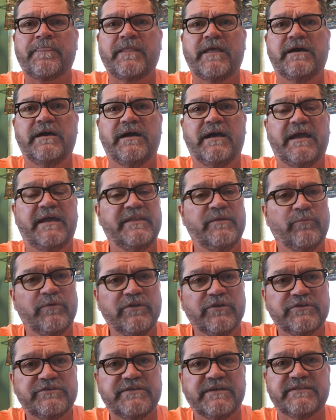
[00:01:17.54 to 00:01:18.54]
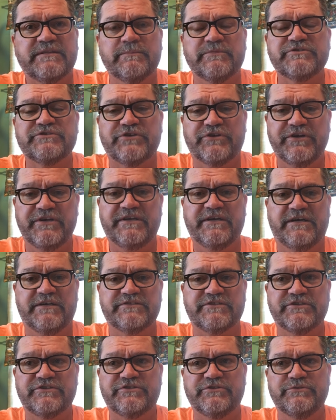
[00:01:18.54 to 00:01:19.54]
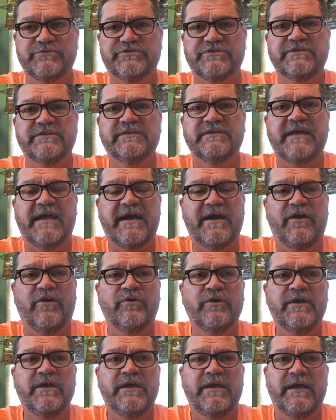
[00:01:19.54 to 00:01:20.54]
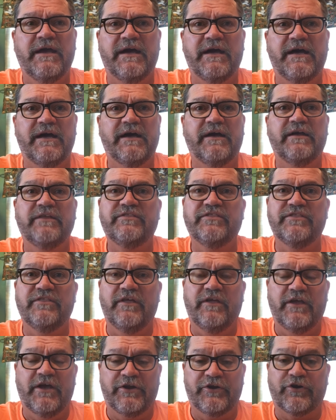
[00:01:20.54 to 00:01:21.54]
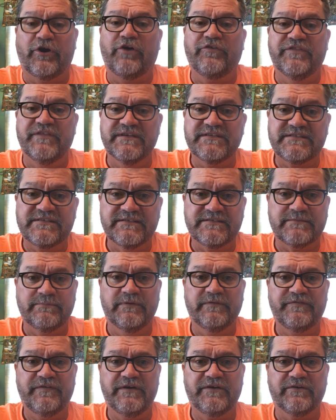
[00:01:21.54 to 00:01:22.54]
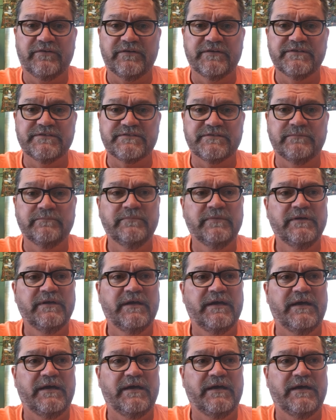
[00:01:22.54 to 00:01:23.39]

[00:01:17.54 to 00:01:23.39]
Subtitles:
And then we looked at the Missouri Constitution and how under this system of federalism,